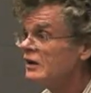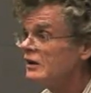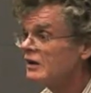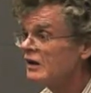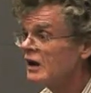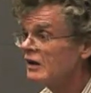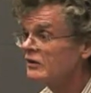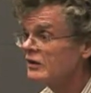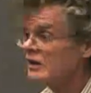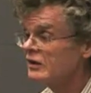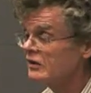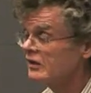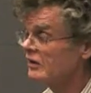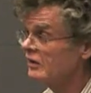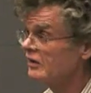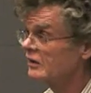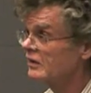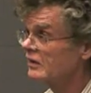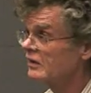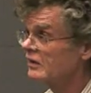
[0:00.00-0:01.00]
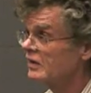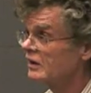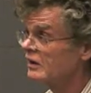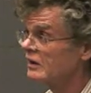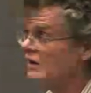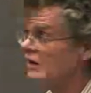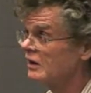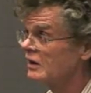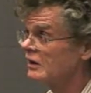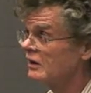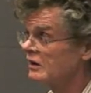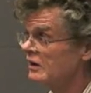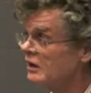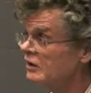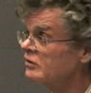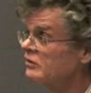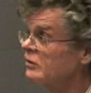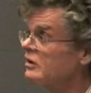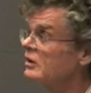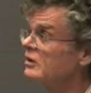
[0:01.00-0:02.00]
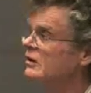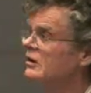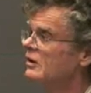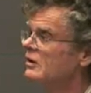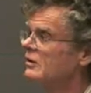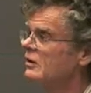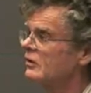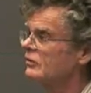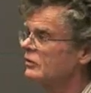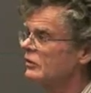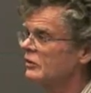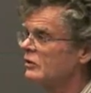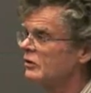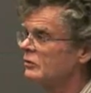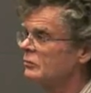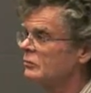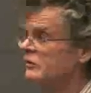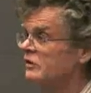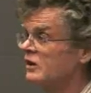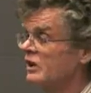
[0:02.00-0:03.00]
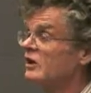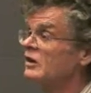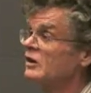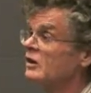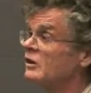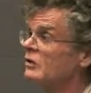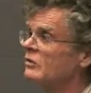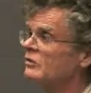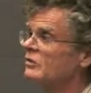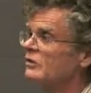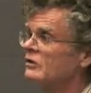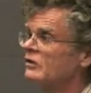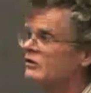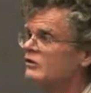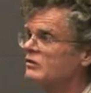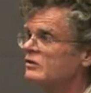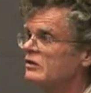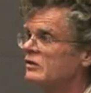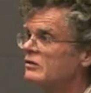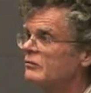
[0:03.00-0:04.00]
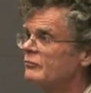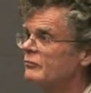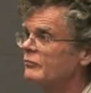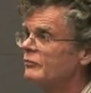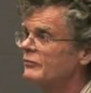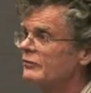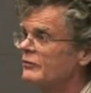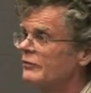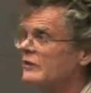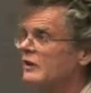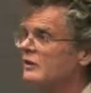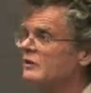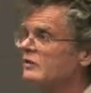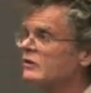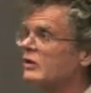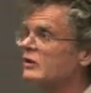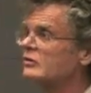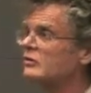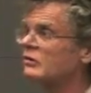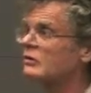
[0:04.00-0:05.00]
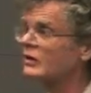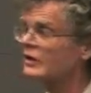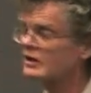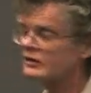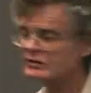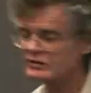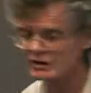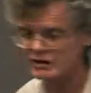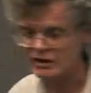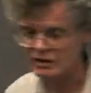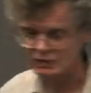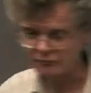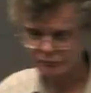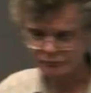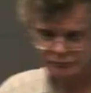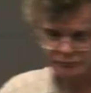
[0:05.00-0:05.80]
uh, having it uh, uh, next year, you're obviously going to tend to go for this year. That's, that's all that's saying.